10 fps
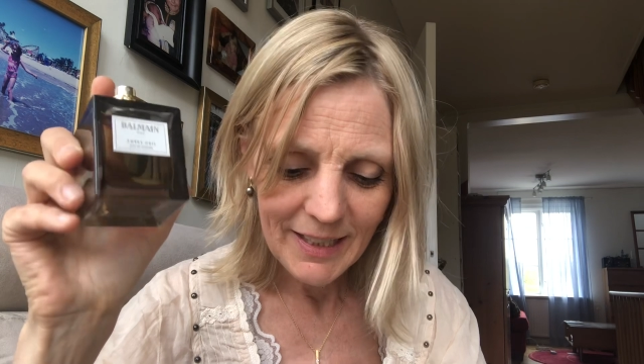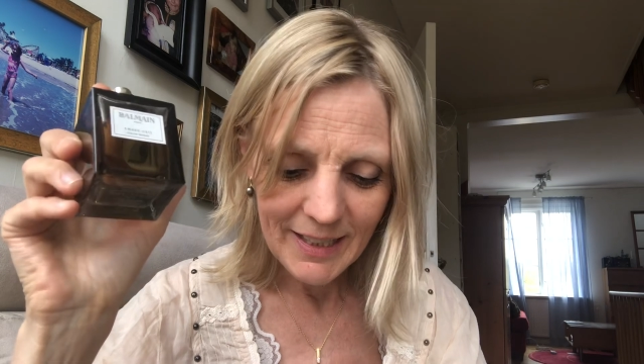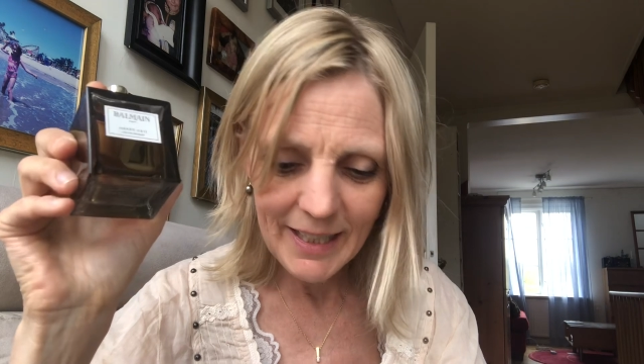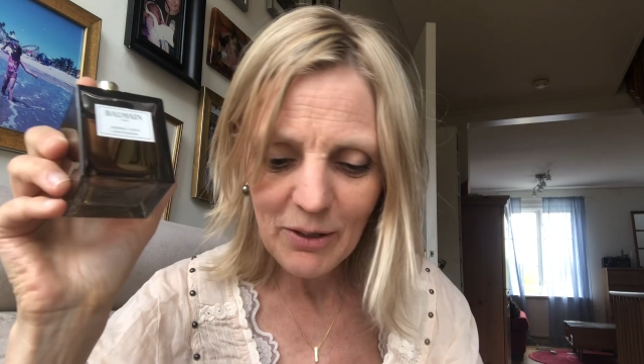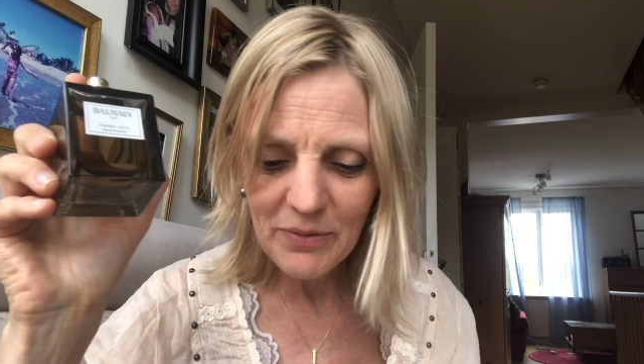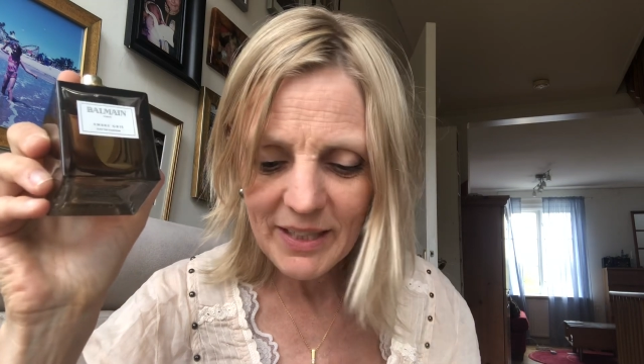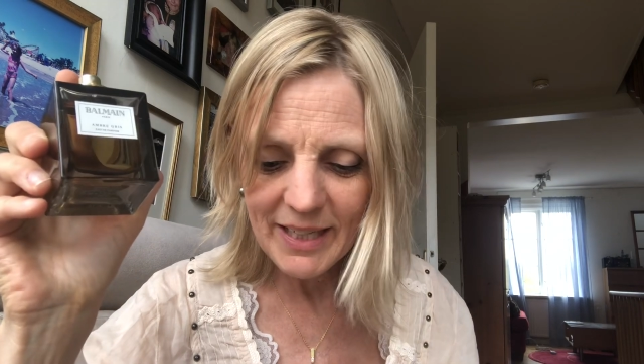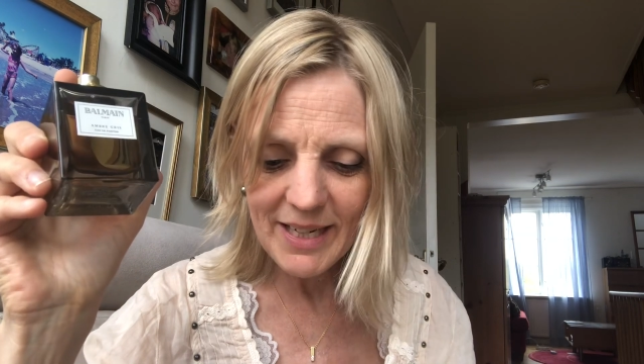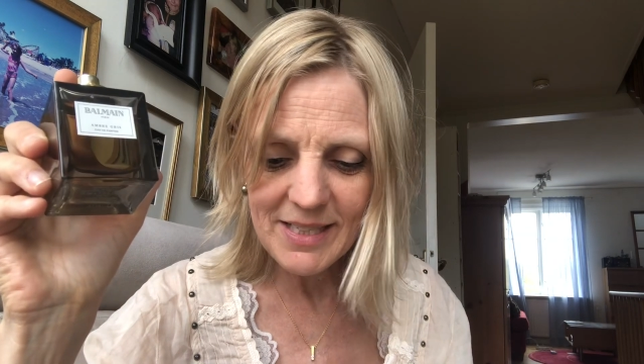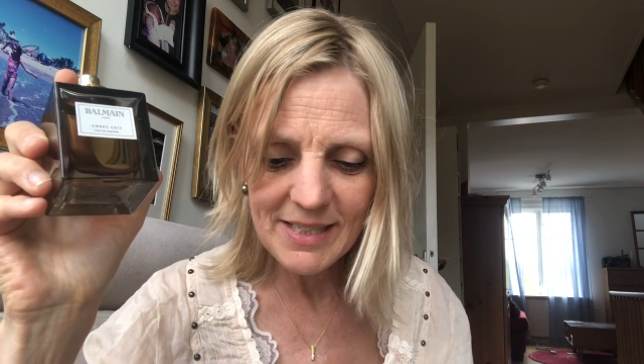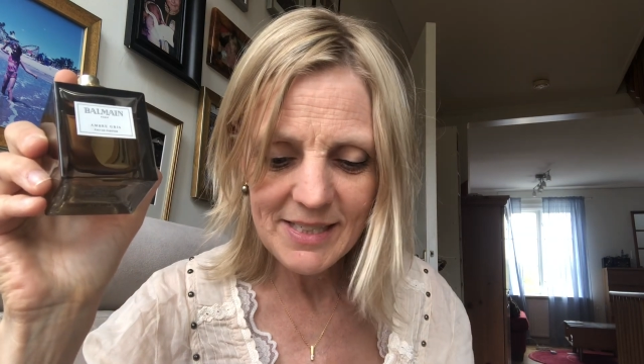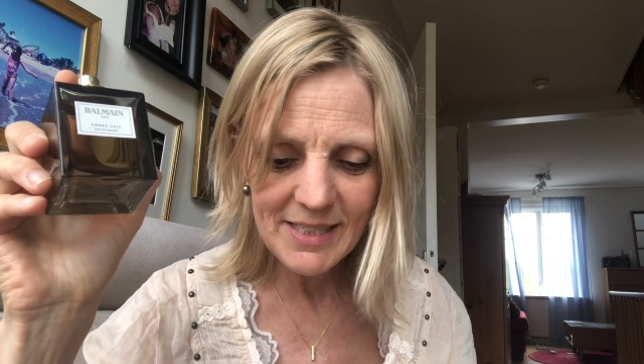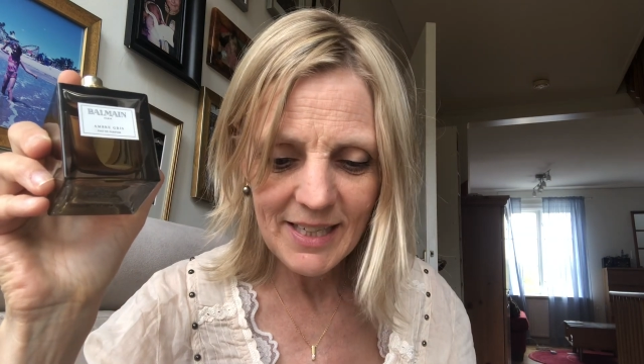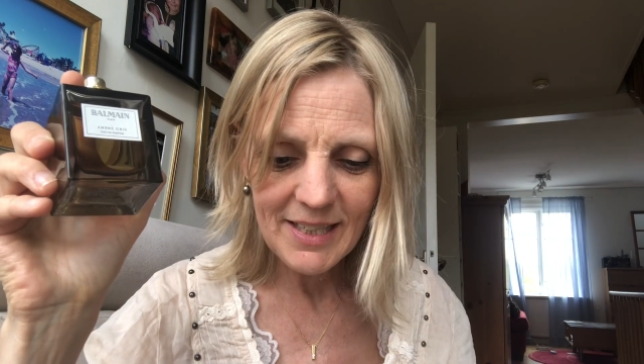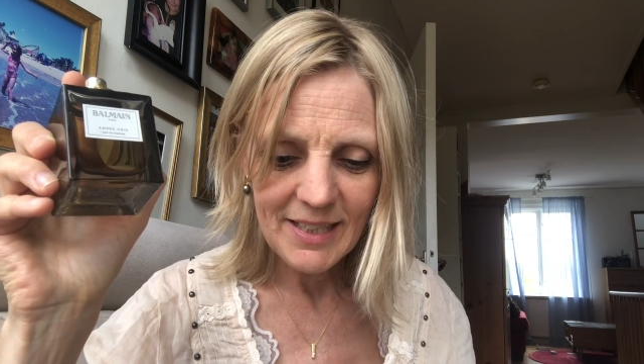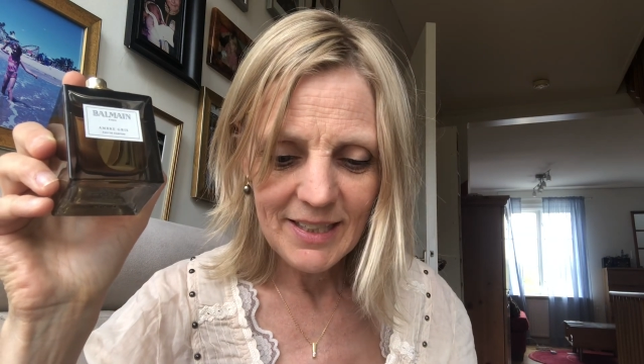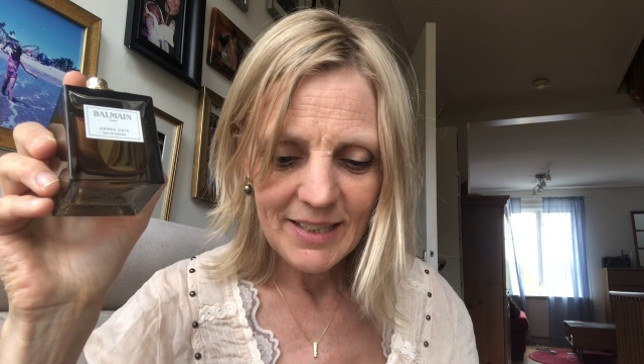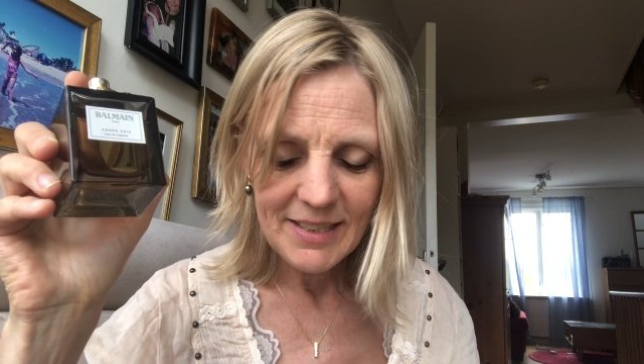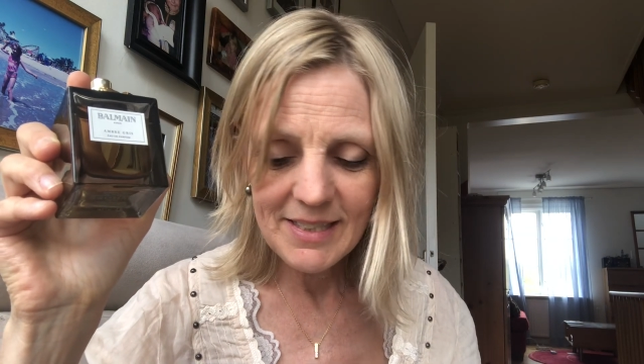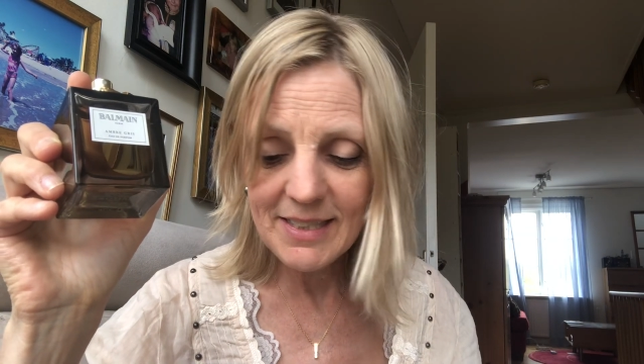And I don't think it has, let's see,
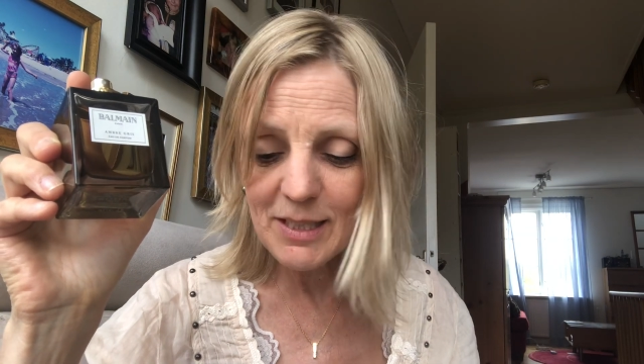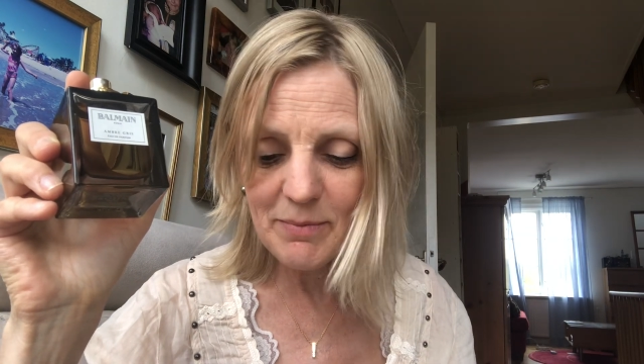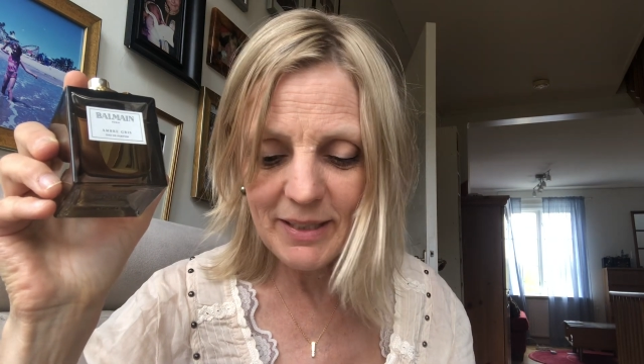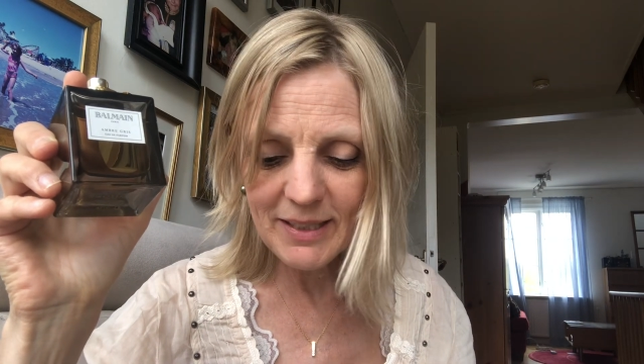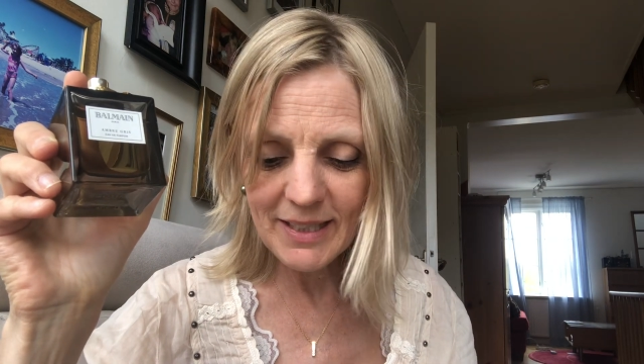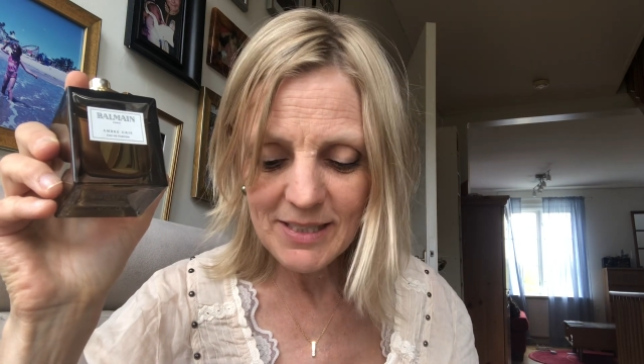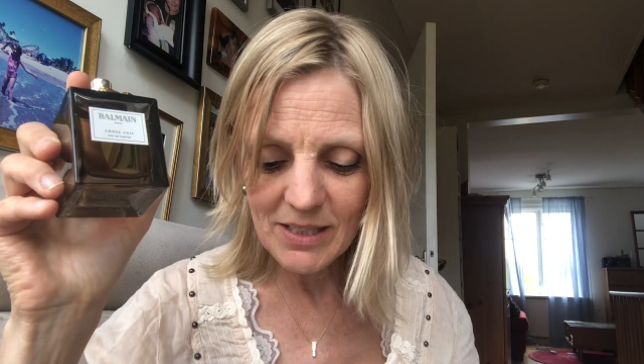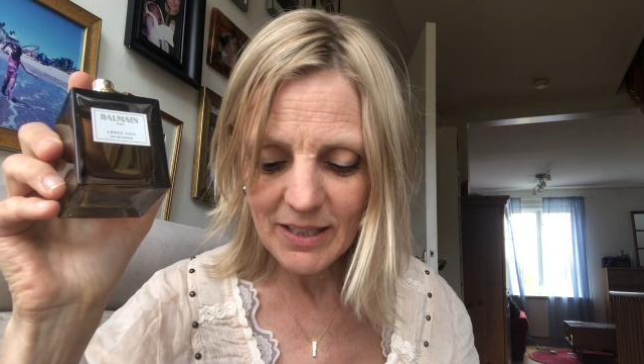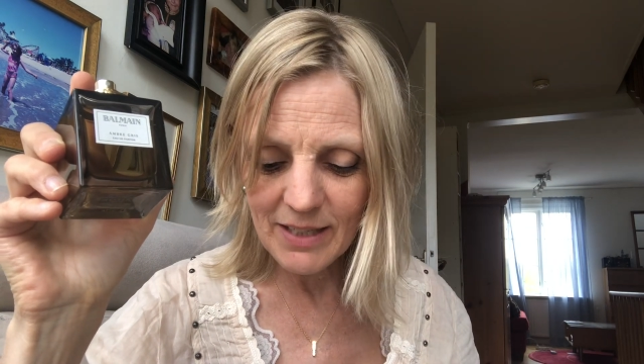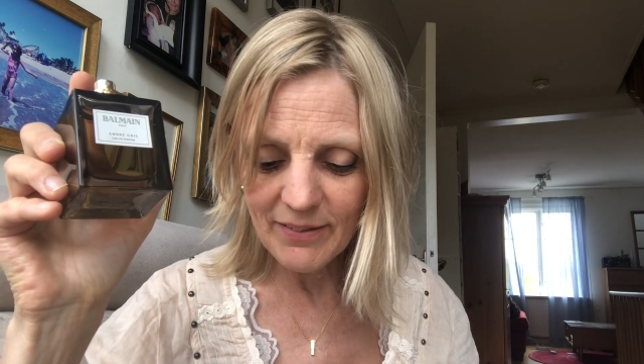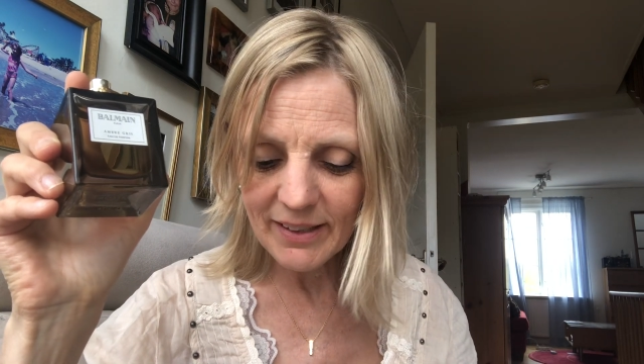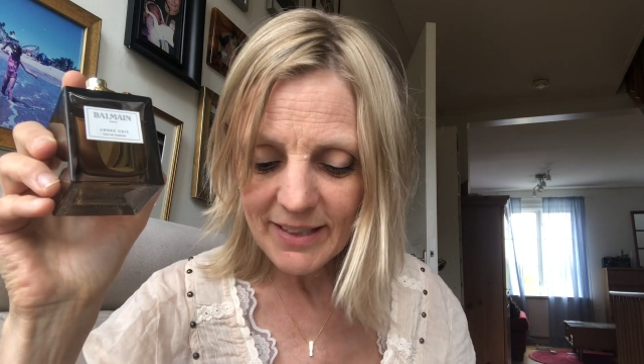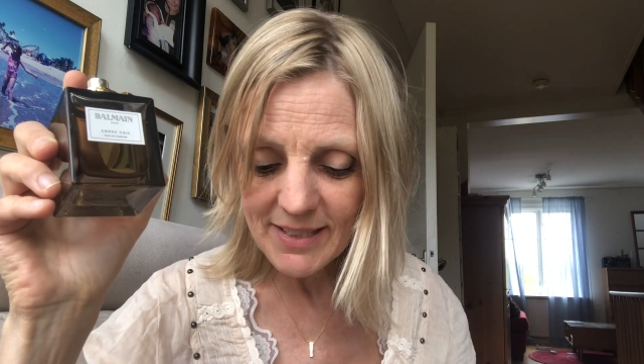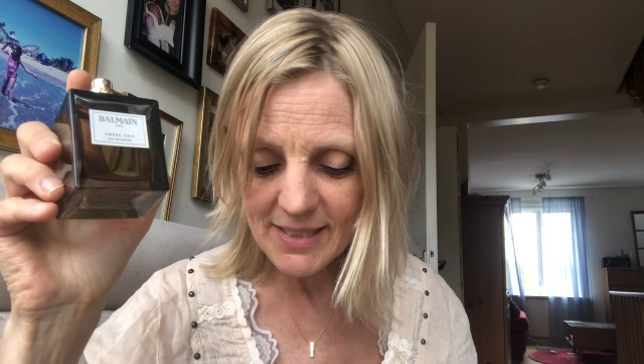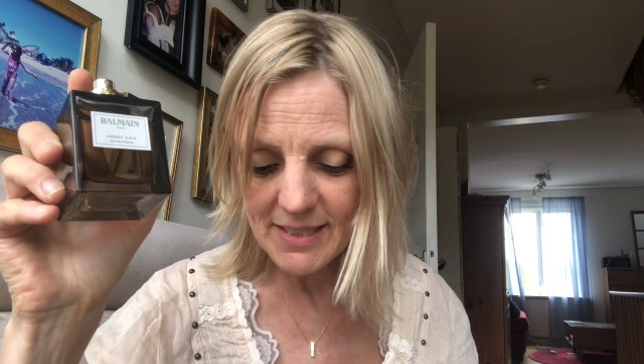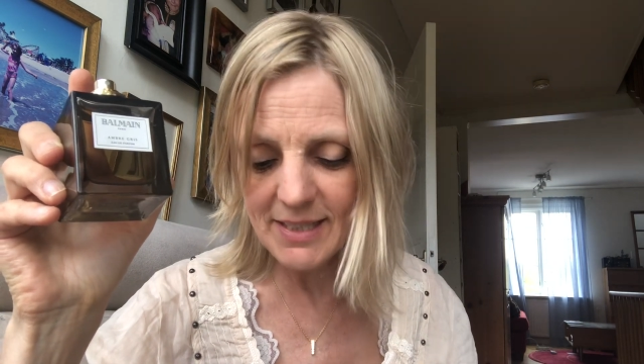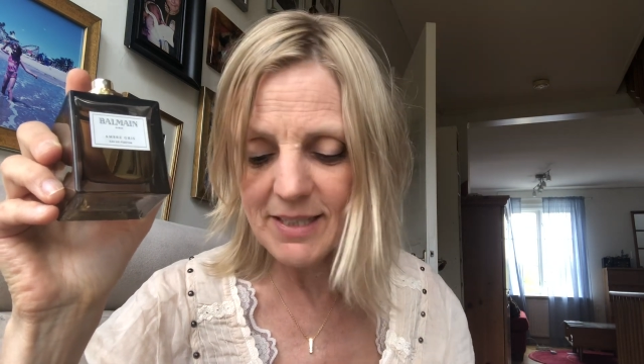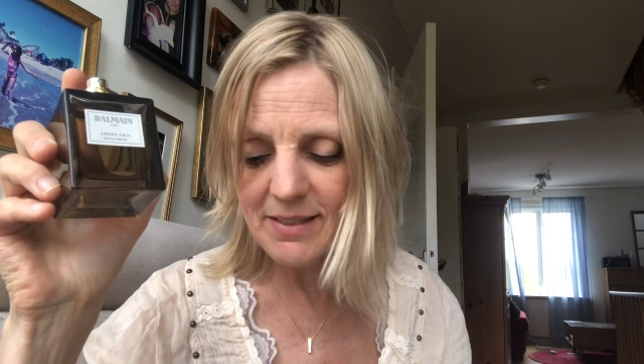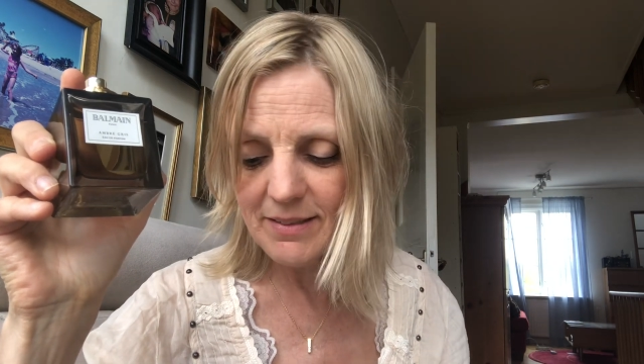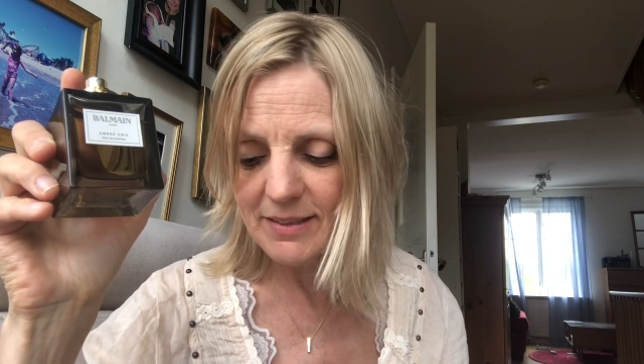cinnamon is not even listed,